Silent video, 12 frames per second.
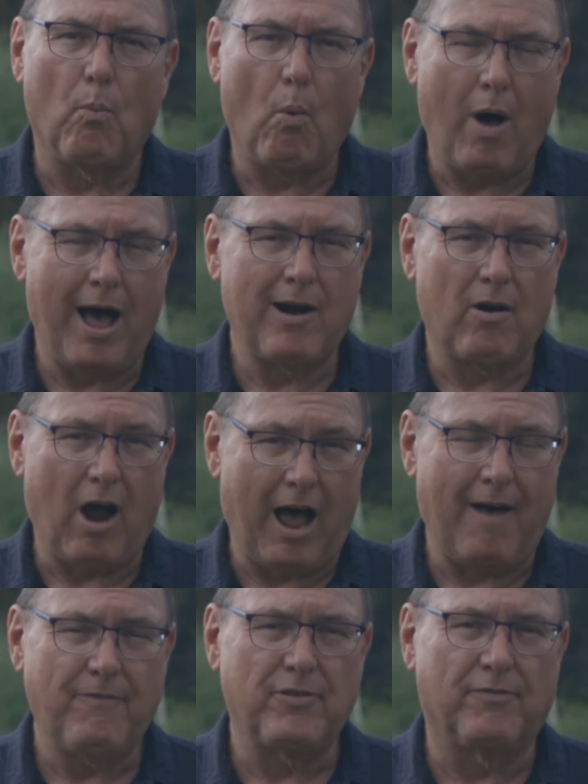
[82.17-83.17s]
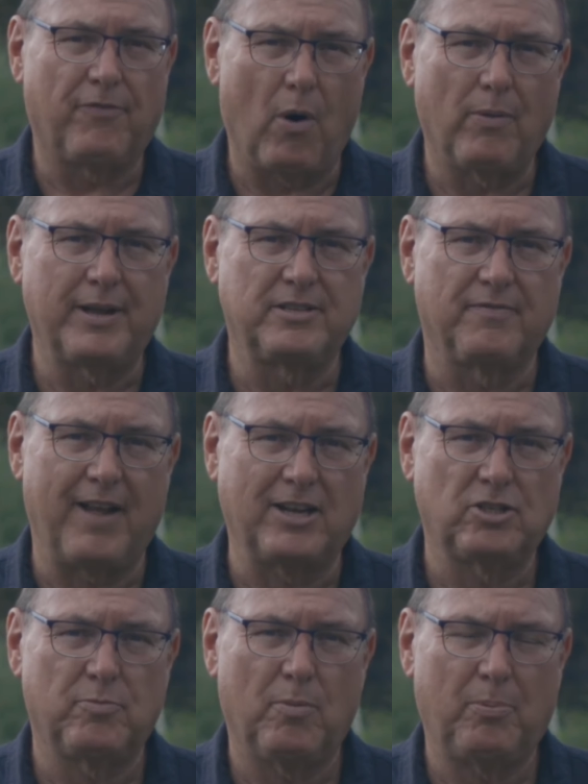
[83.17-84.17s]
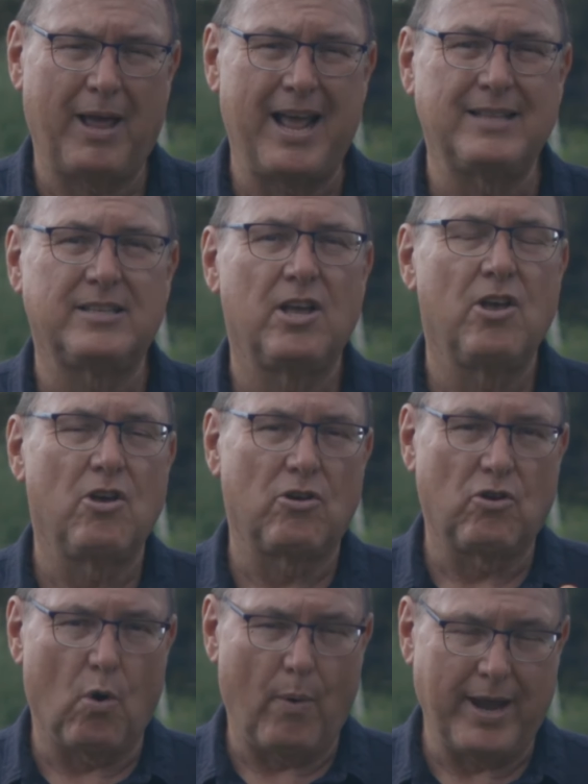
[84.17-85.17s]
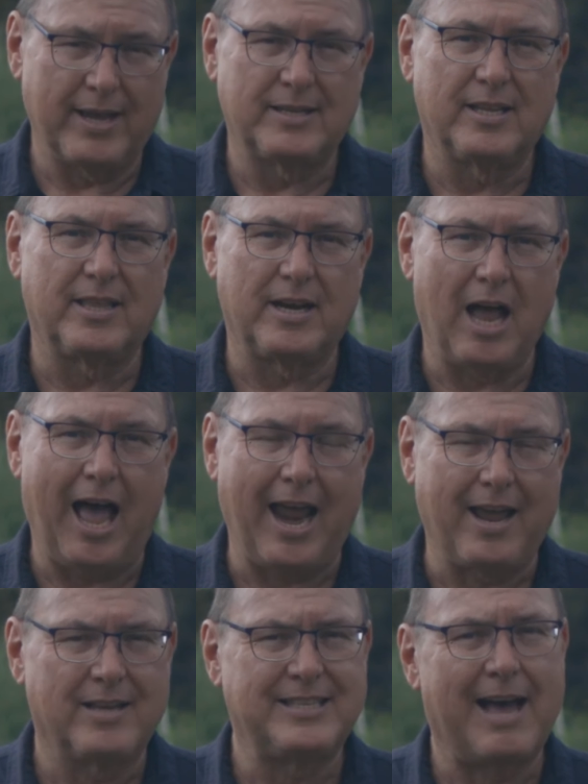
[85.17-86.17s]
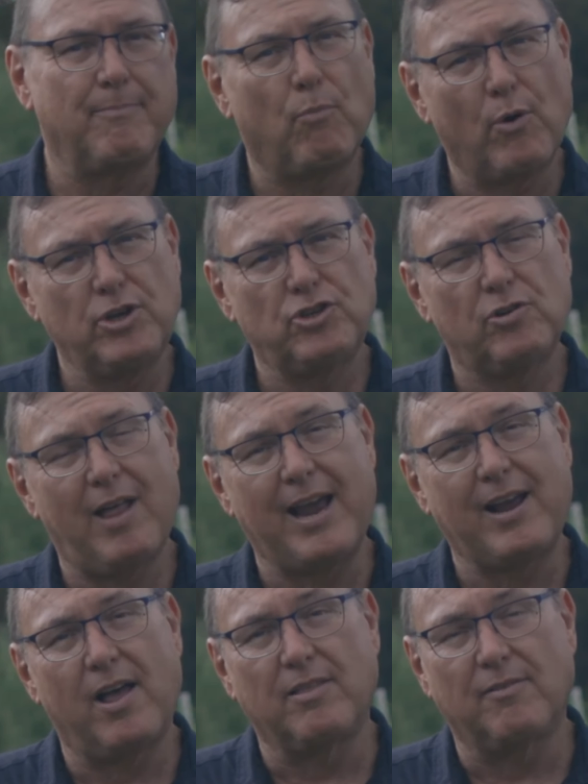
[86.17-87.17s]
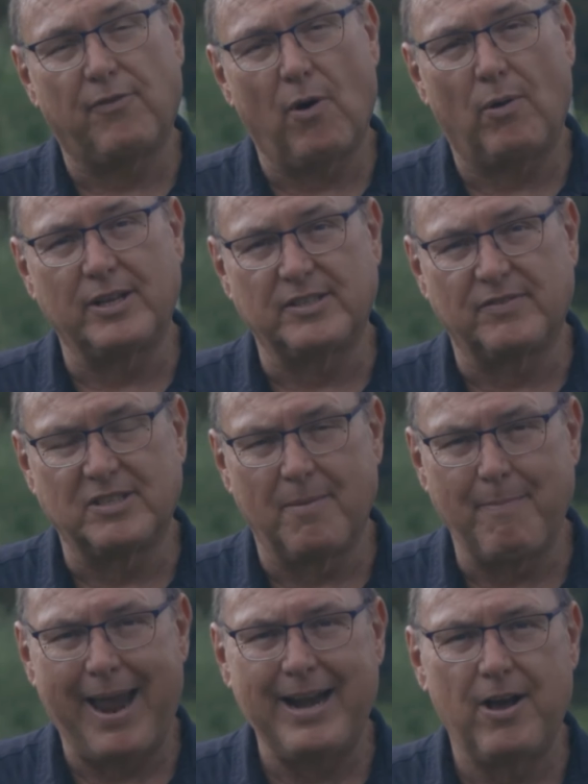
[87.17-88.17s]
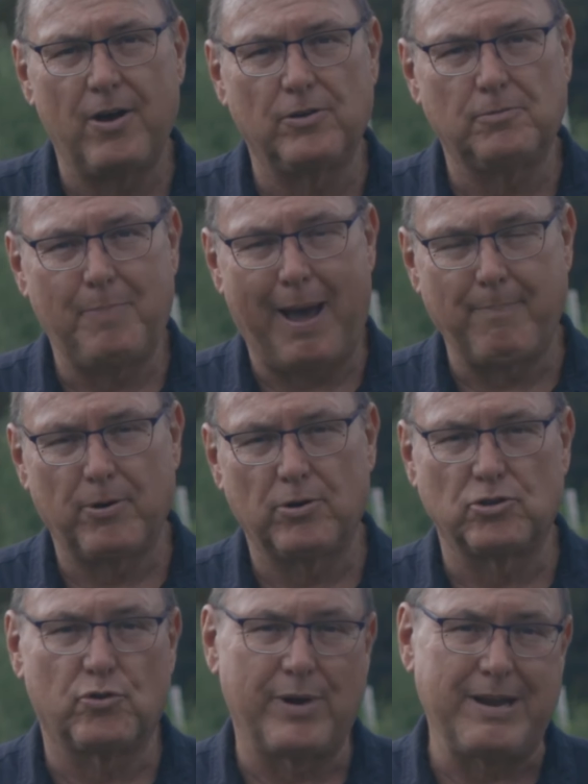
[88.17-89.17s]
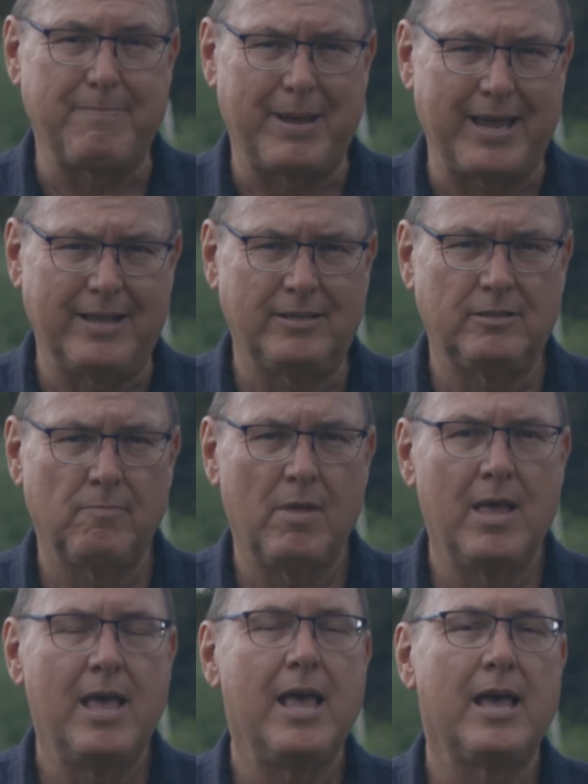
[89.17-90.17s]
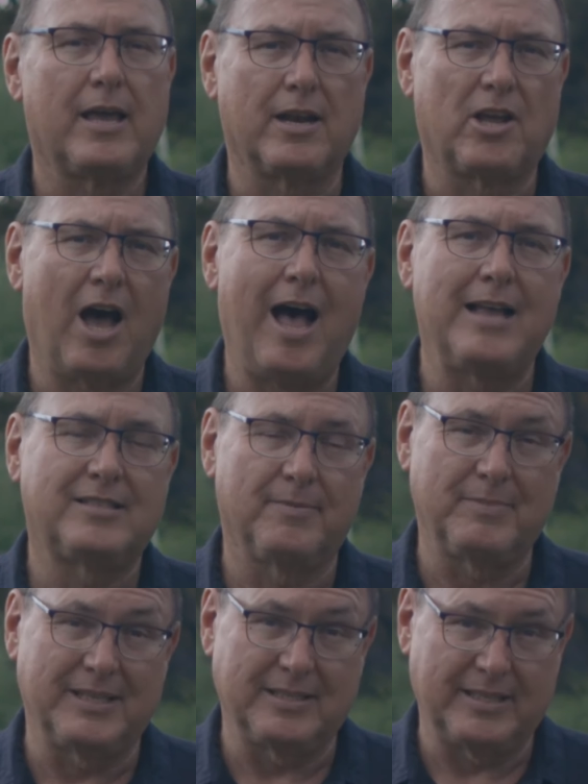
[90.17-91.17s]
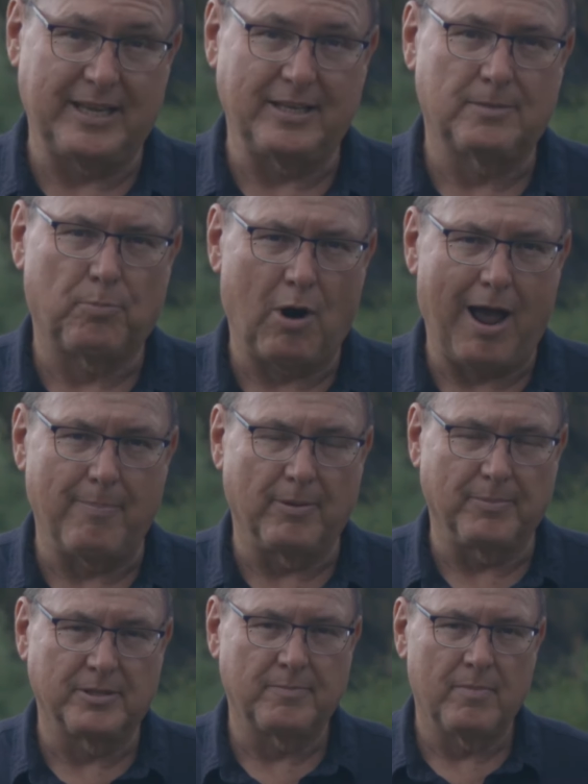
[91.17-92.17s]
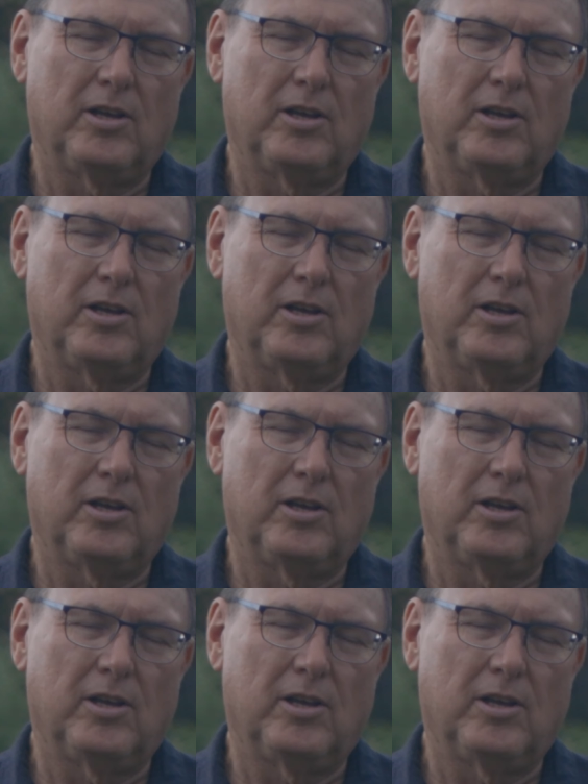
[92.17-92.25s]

water off the foliage of vegetable plants going into the night, because that moisture, like on the foliage of tomatoes, peppers, green beans, can cause some disease problems.